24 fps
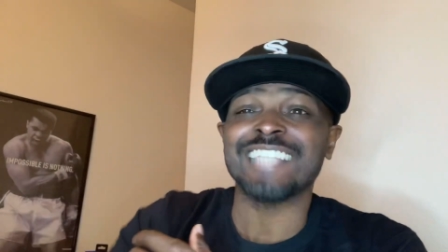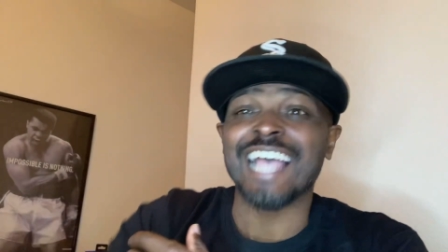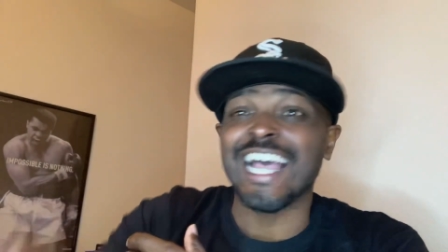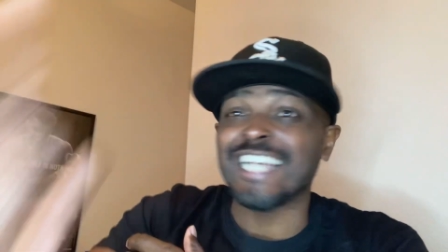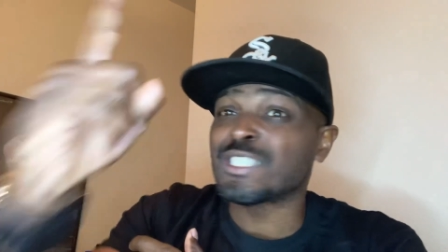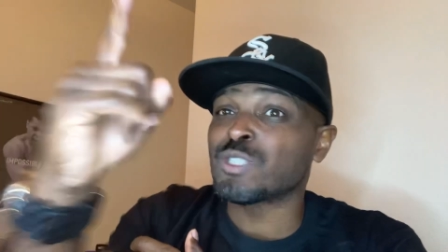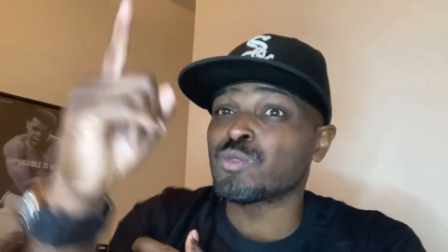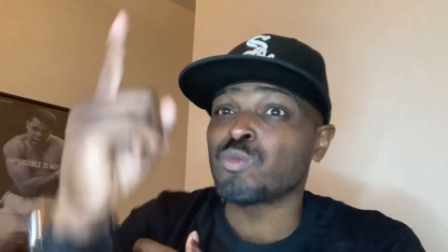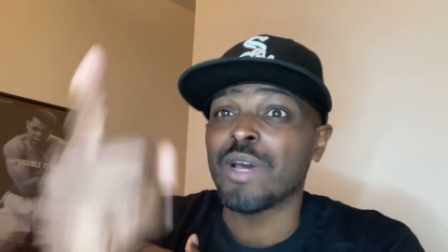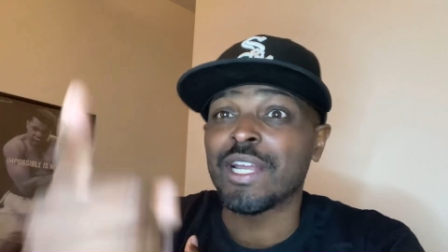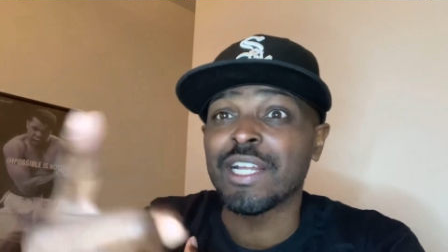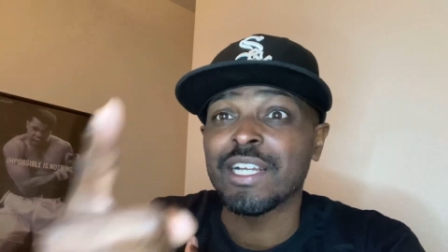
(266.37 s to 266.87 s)
I
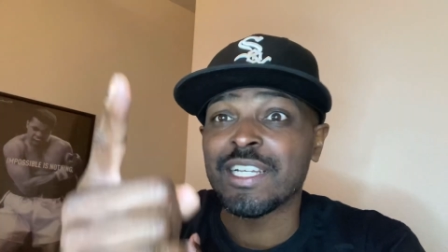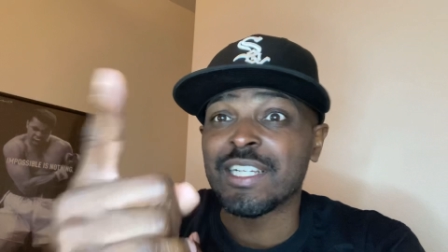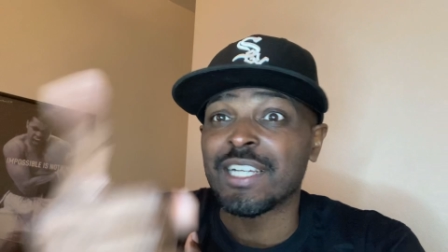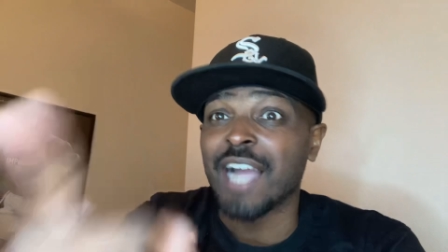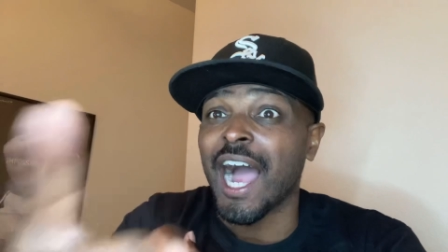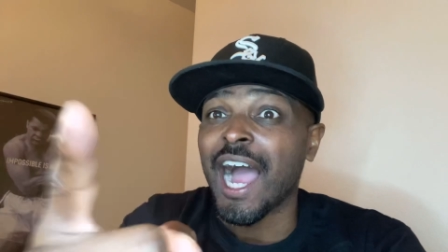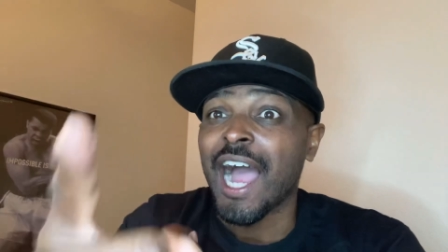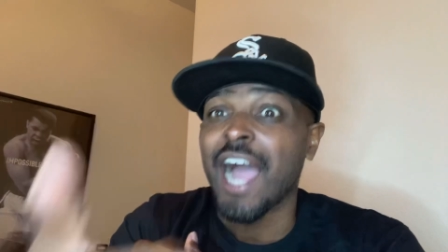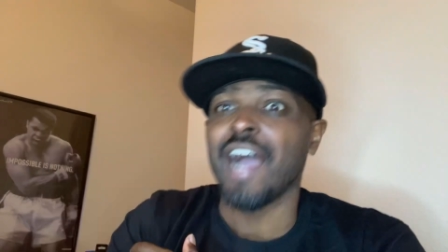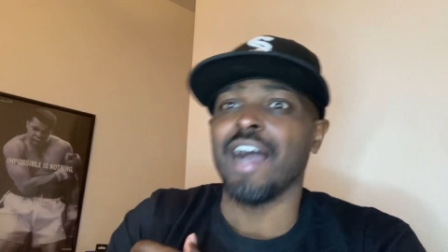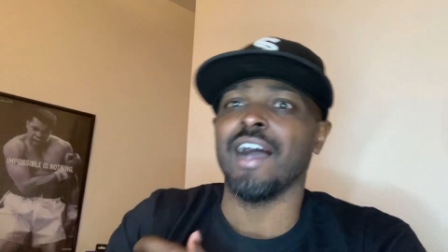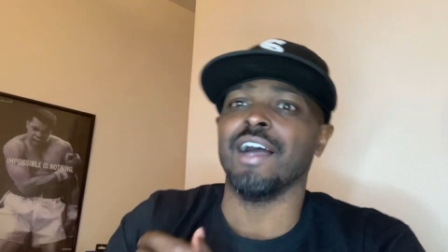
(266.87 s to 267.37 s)
swear to
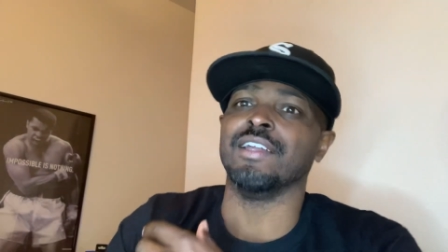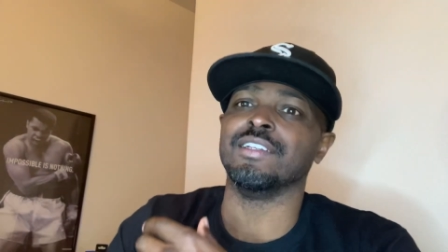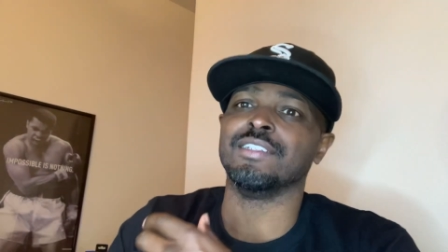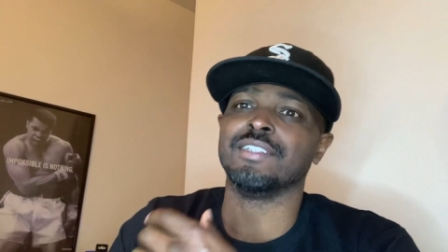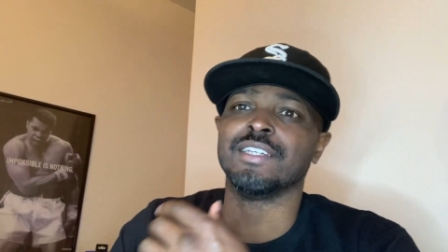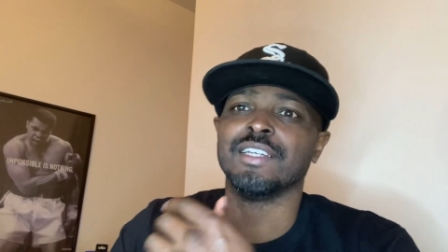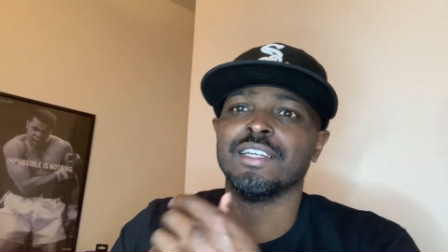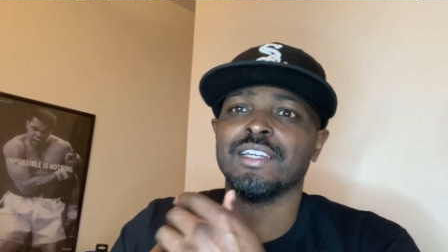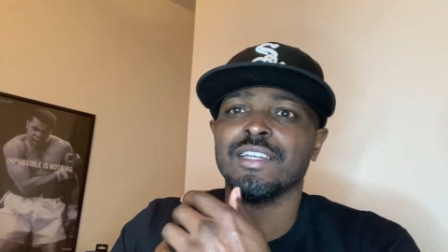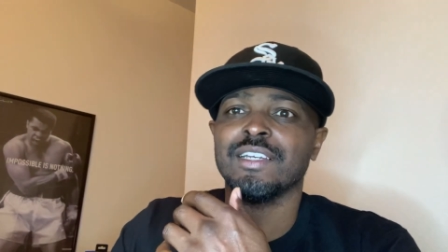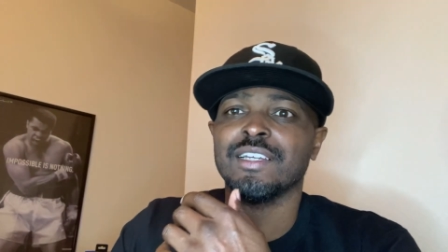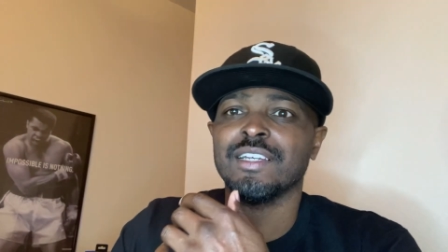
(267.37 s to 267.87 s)
God.
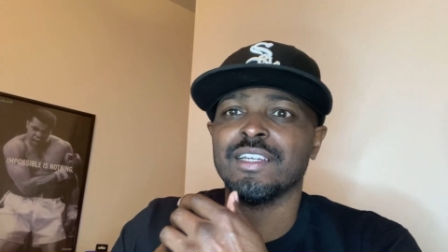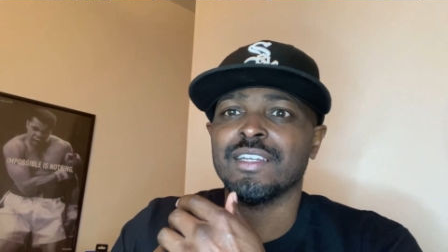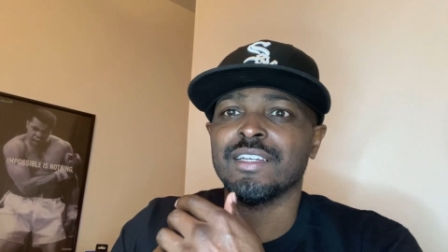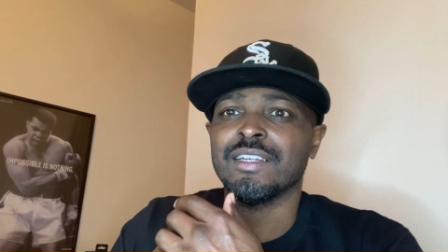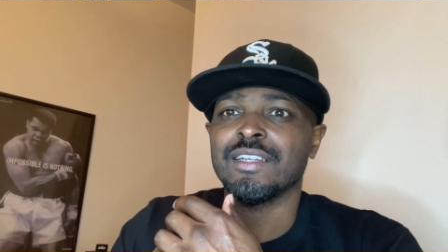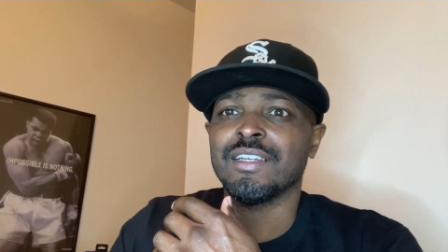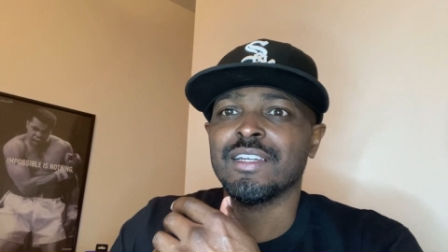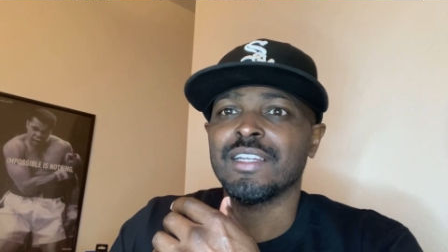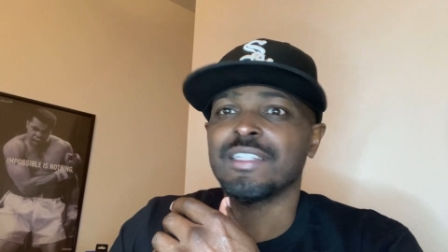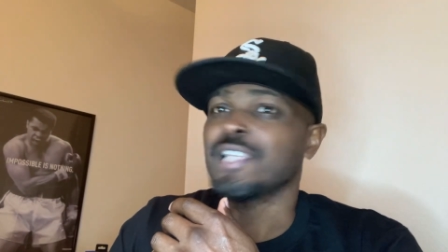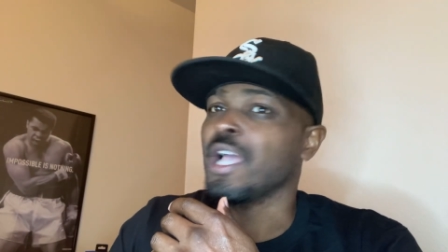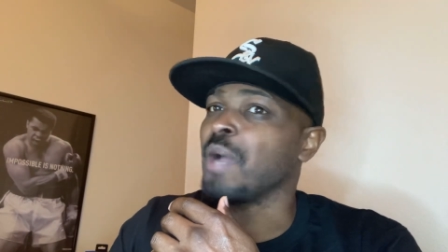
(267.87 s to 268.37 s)

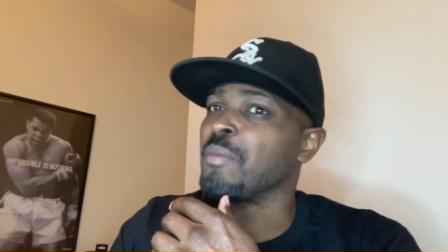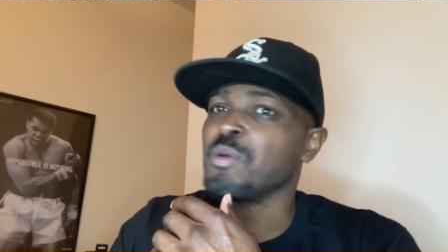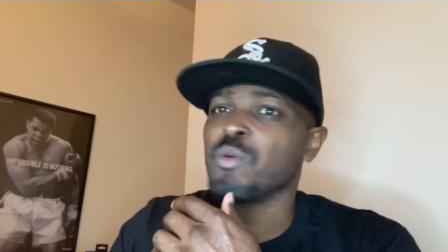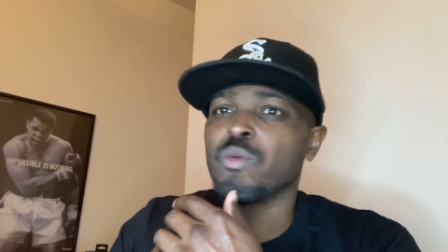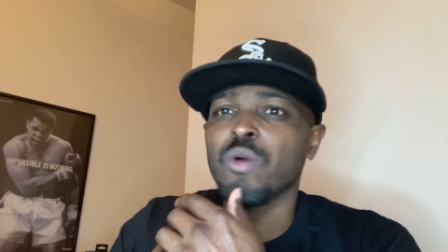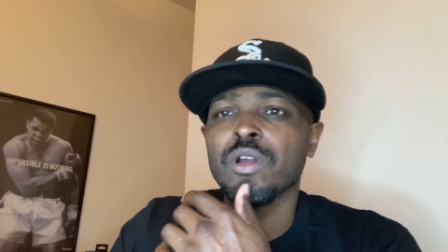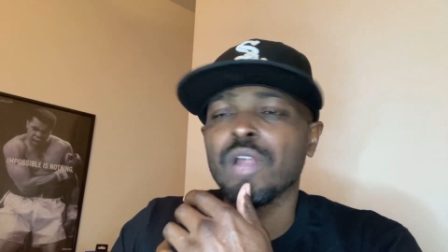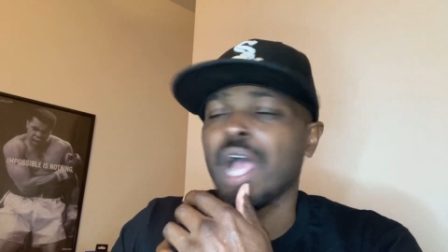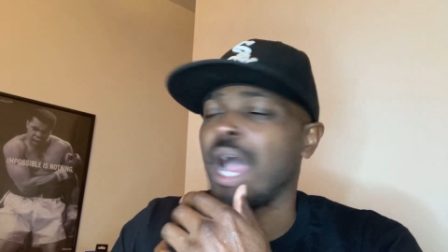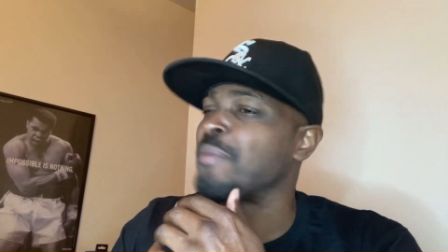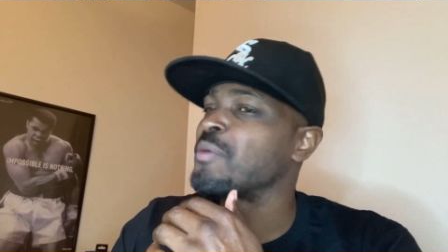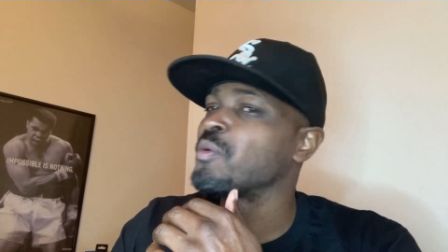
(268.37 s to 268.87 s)
Y'all be
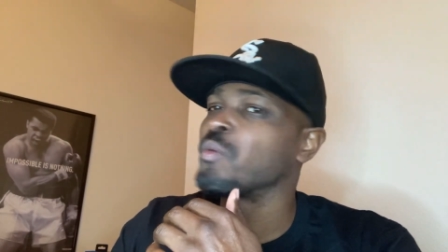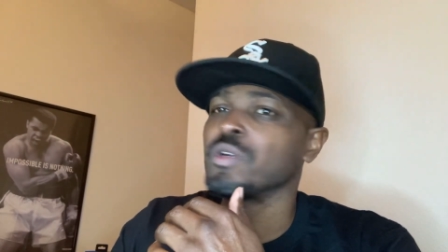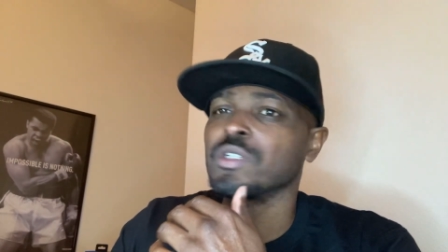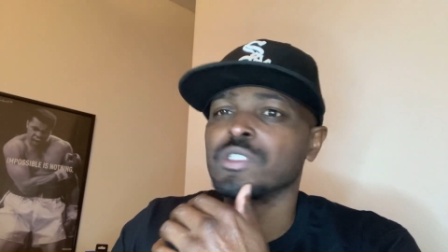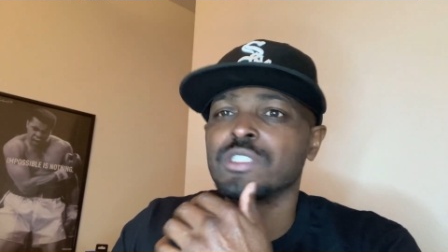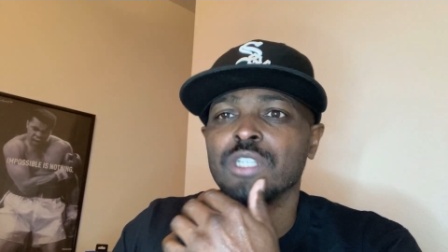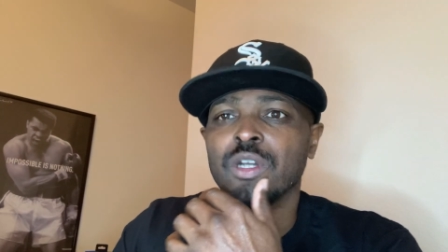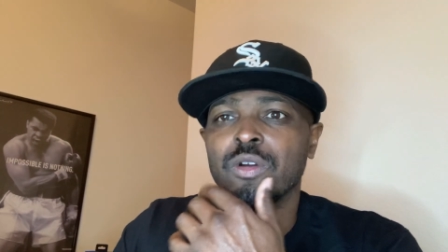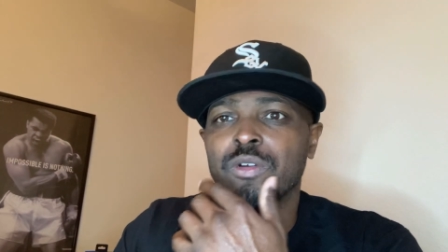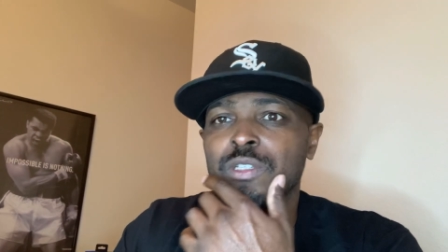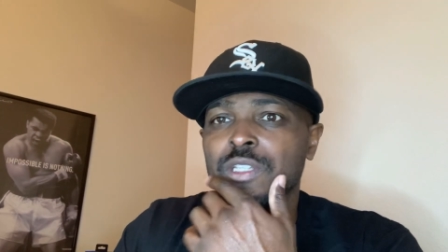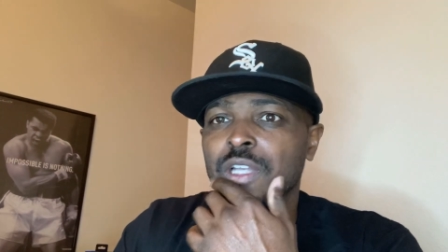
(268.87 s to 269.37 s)
want I be want to
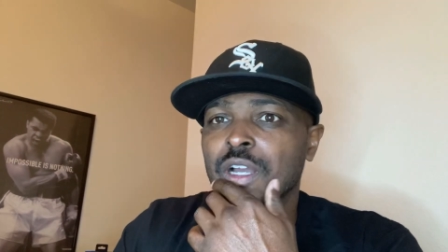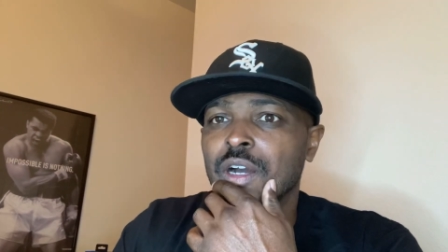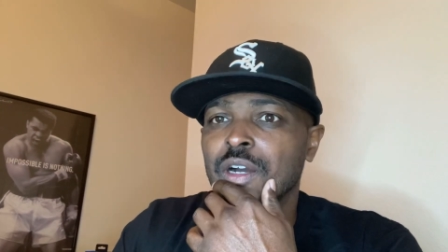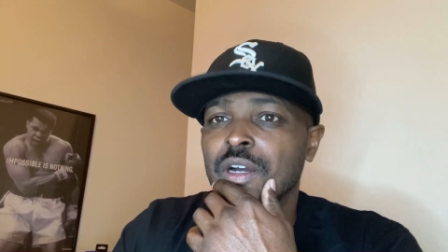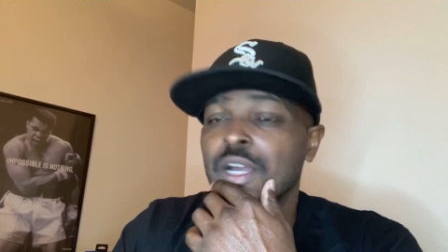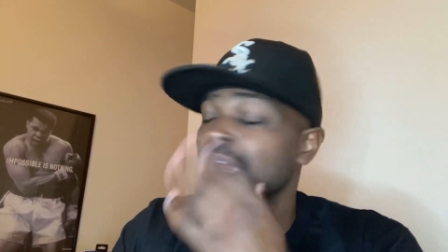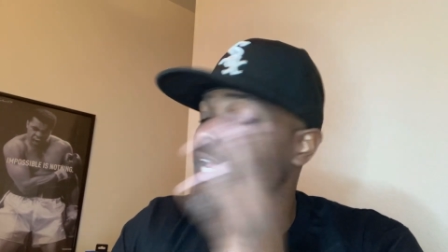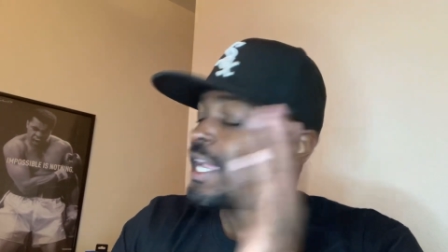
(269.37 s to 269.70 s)
choke y'all.